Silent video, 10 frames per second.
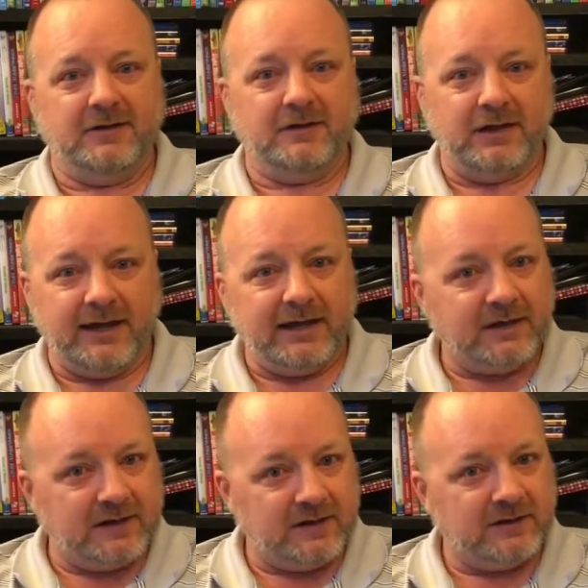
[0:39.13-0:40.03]

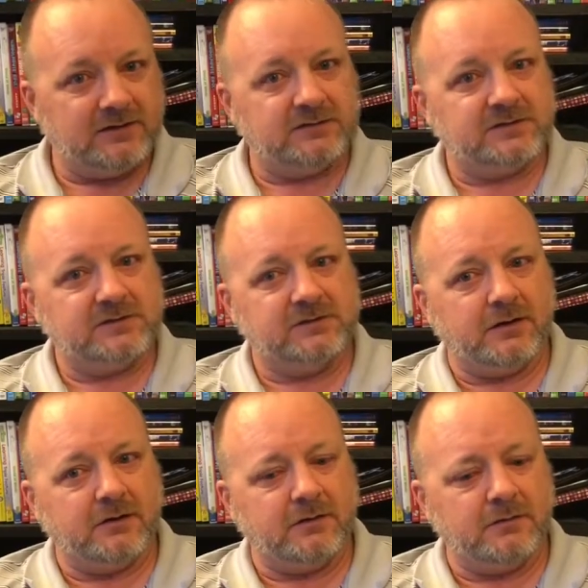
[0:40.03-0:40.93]
Like,
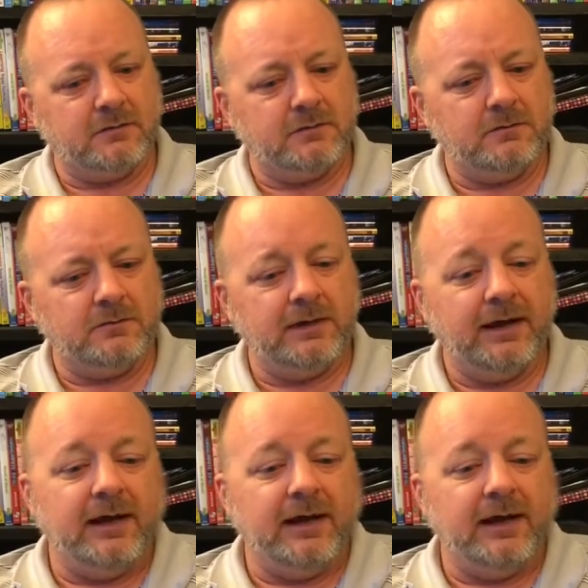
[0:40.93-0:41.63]
so,